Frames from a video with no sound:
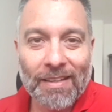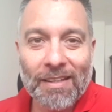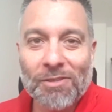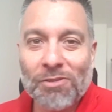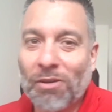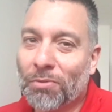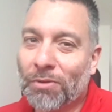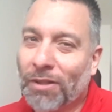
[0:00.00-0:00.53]

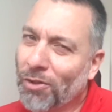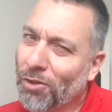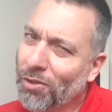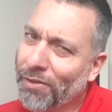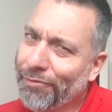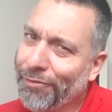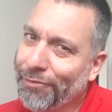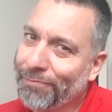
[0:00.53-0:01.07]
So I wouldn't call
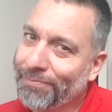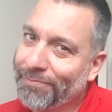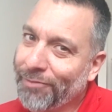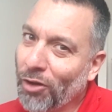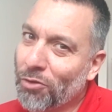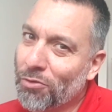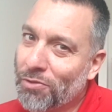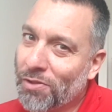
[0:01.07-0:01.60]
them
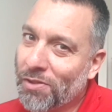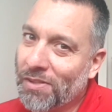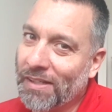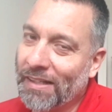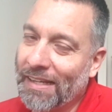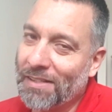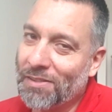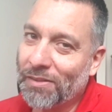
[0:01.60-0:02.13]
vultures in
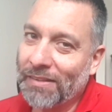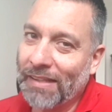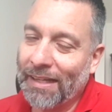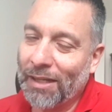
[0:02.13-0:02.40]
case they